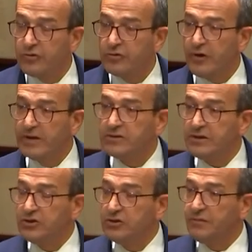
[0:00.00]
to the train
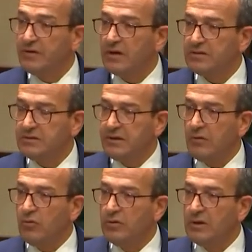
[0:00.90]
stations. They
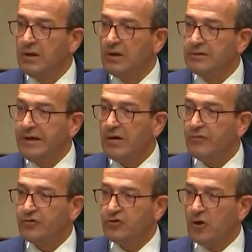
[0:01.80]
were down
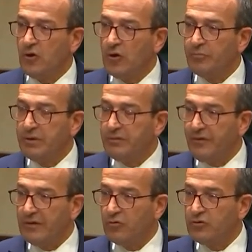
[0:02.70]
for so long, people
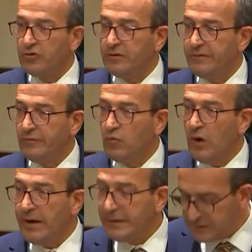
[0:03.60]
found alternative
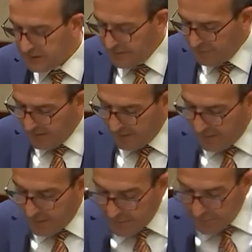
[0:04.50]
ways
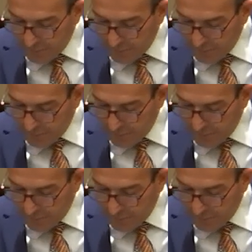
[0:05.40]
um,